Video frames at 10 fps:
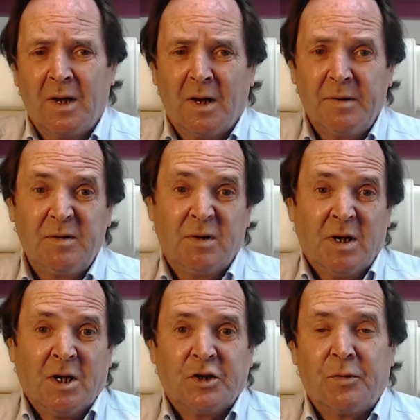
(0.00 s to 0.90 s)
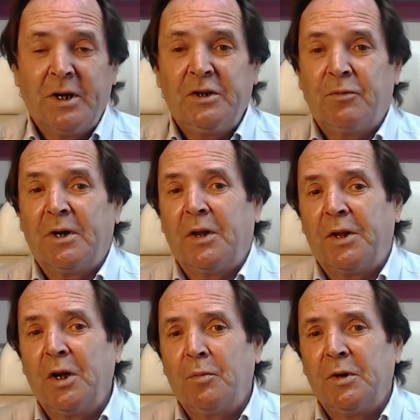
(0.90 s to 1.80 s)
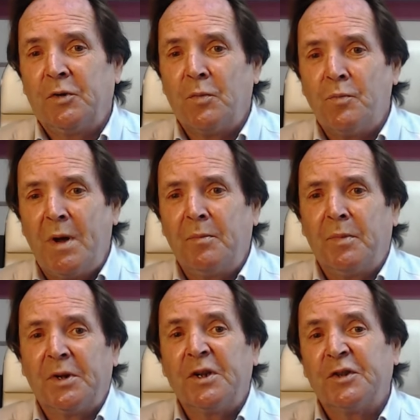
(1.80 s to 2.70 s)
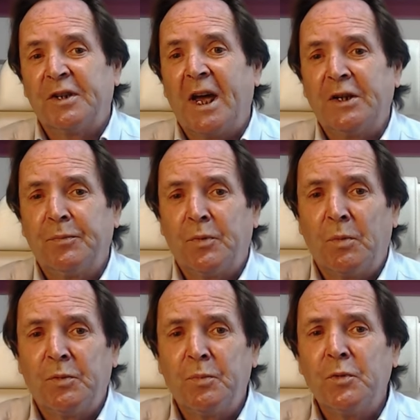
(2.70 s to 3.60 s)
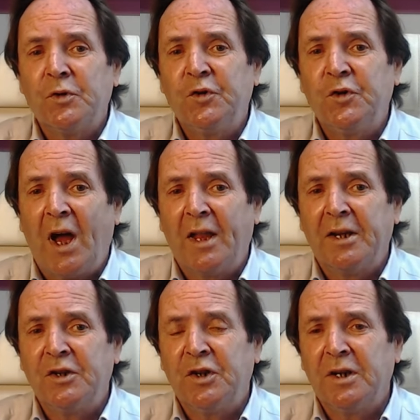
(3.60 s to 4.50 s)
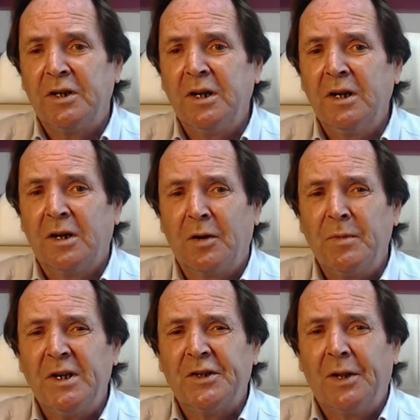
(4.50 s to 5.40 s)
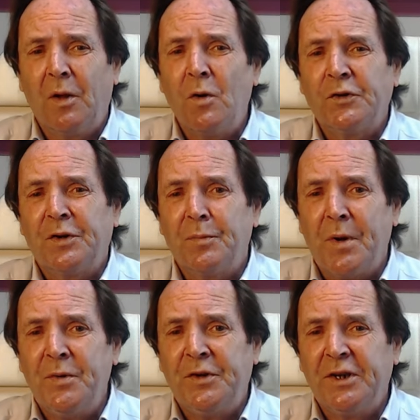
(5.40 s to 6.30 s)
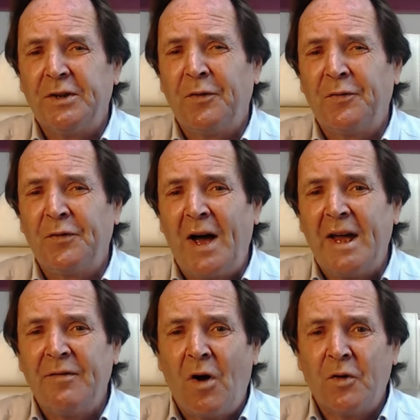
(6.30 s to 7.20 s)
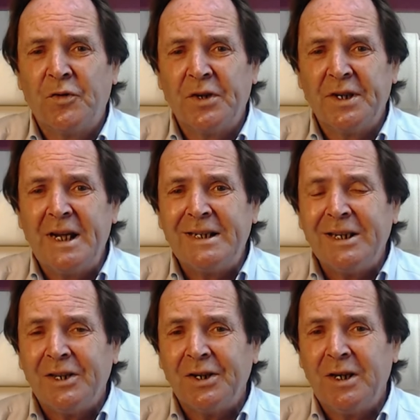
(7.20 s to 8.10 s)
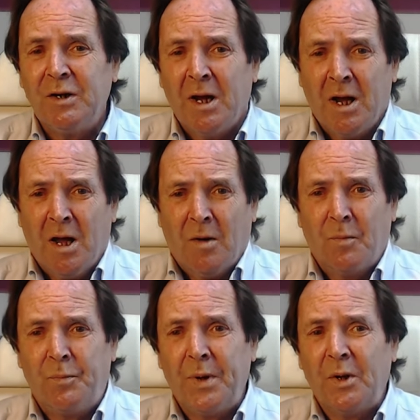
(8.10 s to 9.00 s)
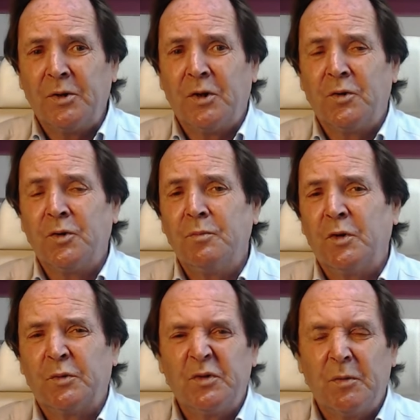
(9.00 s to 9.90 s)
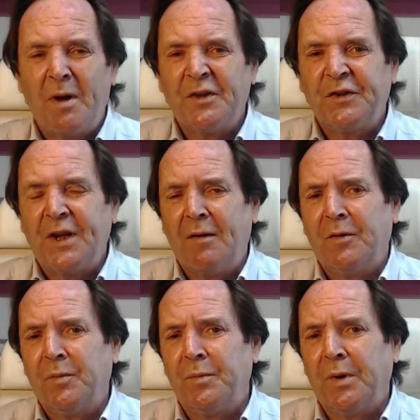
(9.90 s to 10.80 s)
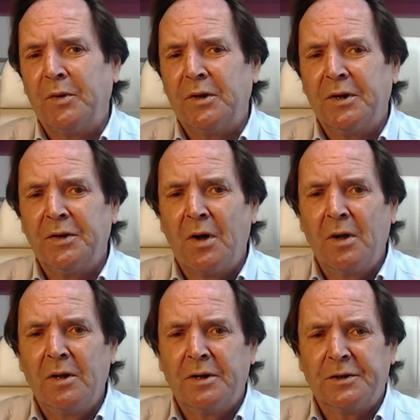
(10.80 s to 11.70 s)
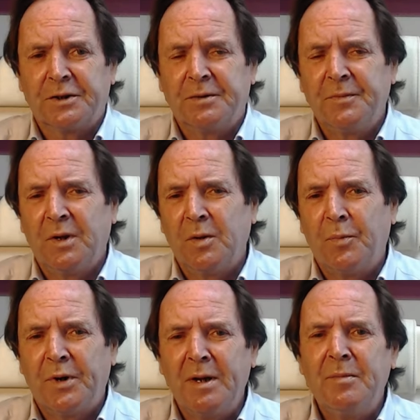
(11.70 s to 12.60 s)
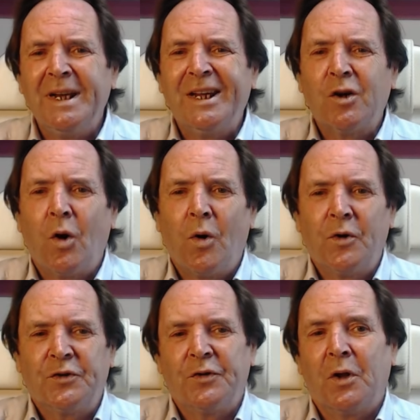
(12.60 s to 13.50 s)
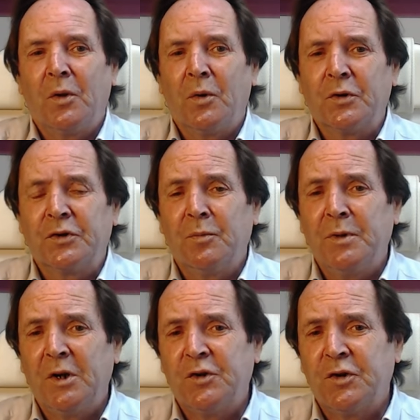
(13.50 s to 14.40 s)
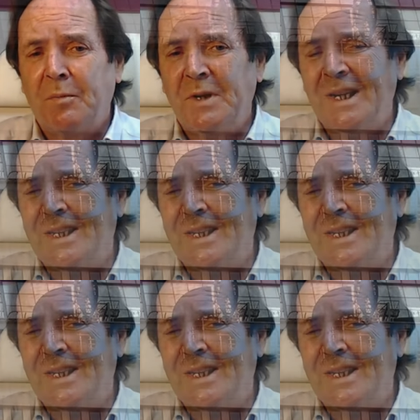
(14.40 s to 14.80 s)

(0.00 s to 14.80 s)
I mean, 2023 will be remembered as Gazprom's most challenging year. I mean, its loss amounted to 583 billion rubles, which is about $7 billion. Now, the primary cause of the loss can be attributed